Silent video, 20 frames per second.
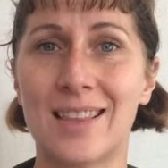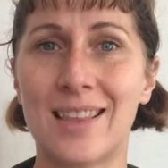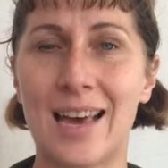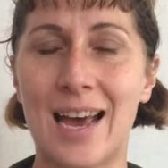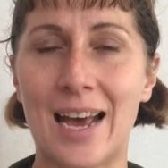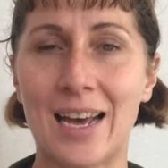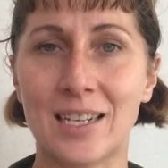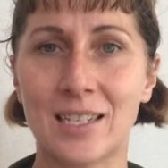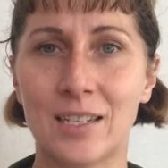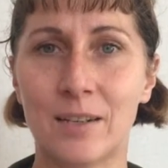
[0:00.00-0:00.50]

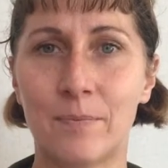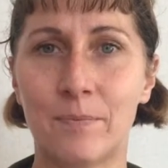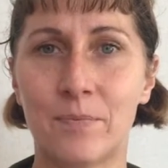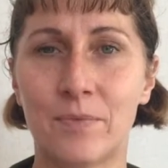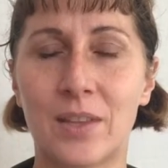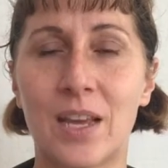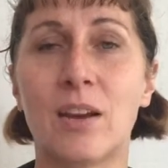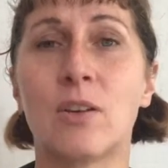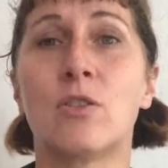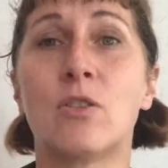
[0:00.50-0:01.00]
that,
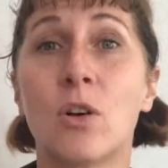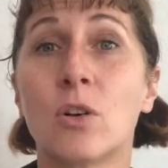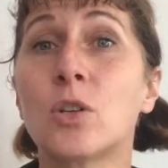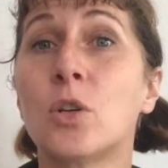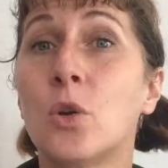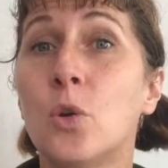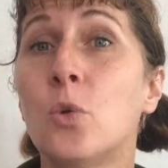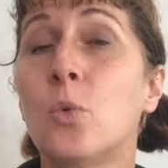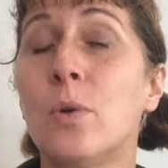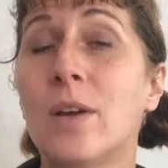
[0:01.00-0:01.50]
they're not
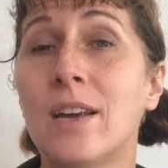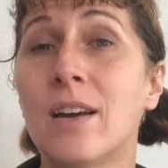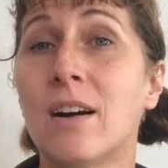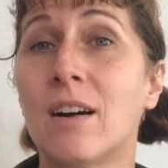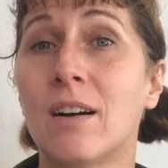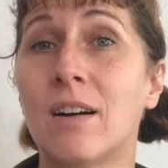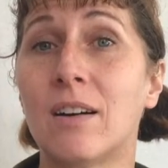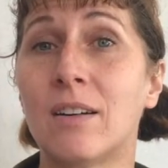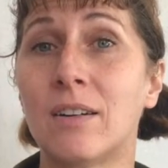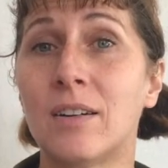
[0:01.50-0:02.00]
who we
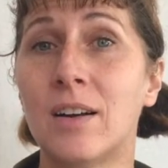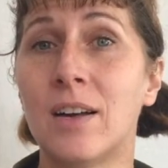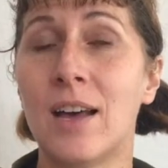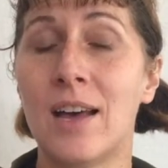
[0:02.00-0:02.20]
are,